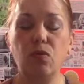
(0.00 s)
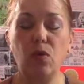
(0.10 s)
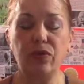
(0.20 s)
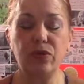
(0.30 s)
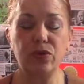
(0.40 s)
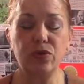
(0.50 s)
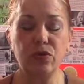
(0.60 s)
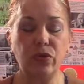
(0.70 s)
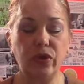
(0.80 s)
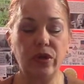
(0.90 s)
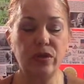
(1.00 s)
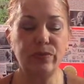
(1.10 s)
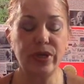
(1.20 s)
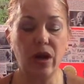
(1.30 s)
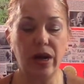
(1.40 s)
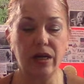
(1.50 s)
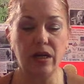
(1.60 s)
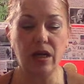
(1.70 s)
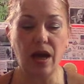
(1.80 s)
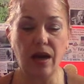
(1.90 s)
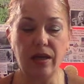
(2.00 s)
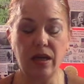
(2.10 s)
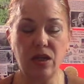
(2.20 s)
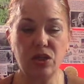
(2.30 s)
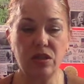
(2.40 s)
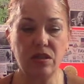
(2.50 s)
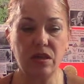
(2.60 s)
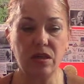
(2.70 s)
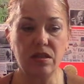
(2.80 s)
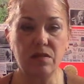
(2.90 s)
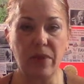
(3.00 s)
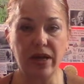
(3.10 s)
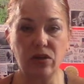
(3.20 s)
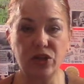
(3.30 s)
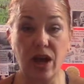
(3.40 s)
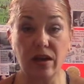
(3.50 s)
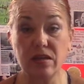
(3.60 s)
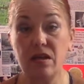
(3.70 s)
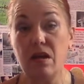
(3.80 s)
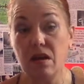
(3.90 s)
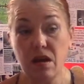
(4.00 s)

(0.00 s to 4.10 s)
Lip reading: what the truth is behind any allegations against Michael Jackson,